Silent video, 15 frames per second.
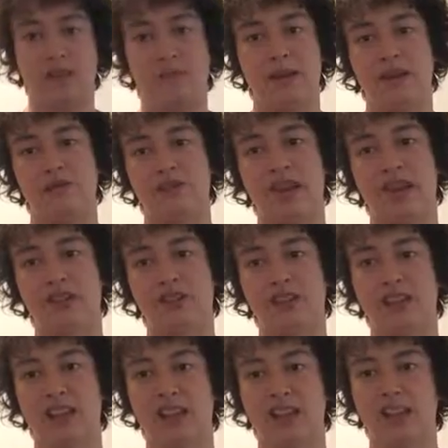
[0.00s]
main factor
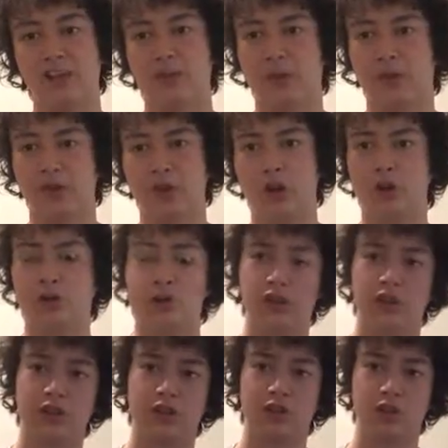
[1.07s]
that I preferred
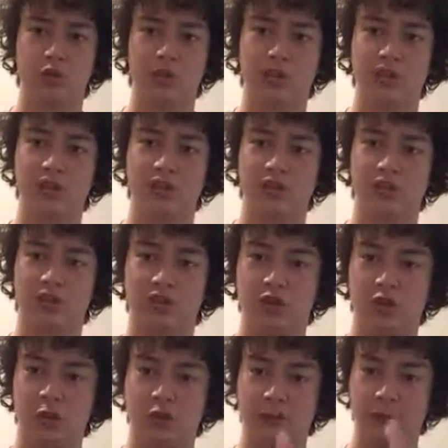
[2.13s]
over
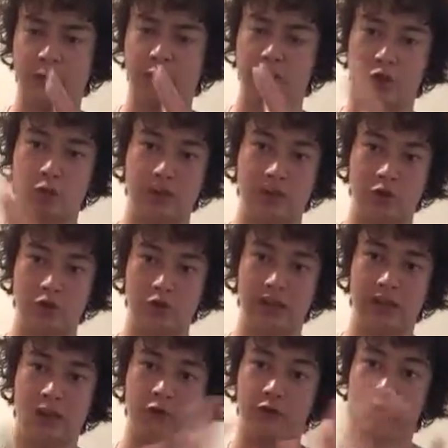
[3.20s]
I prefer
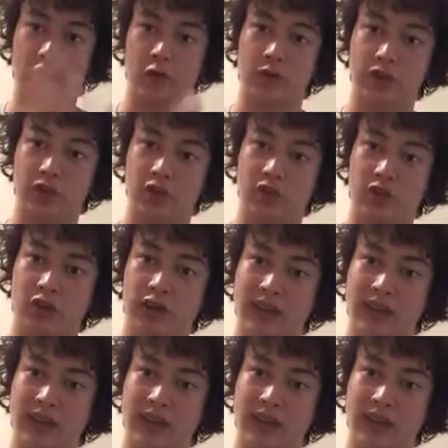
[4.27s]
2013 over the original.